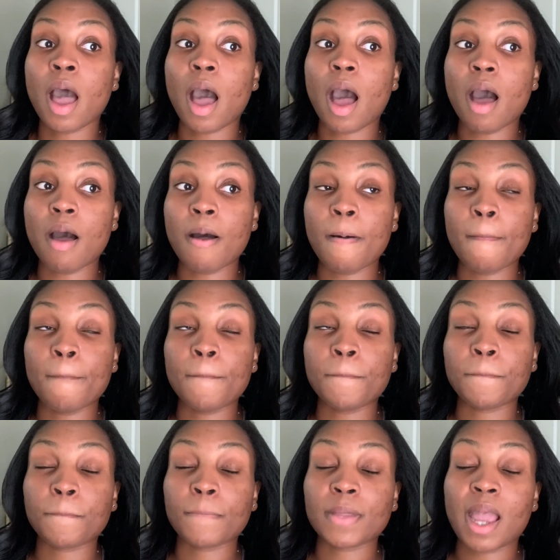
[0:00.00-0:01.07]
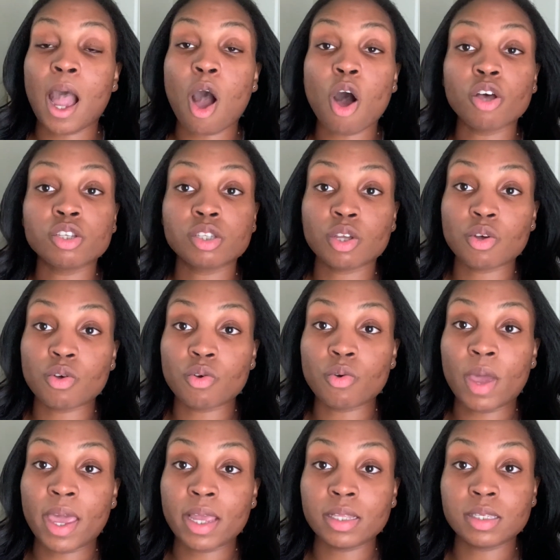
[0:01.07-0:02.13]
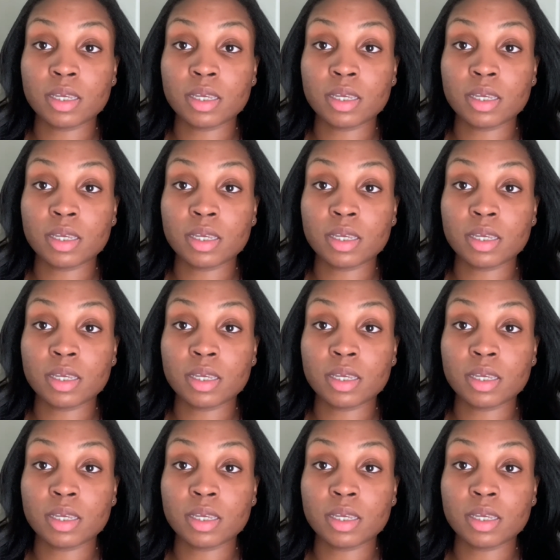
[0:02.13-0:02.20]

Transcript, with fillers: um, I also had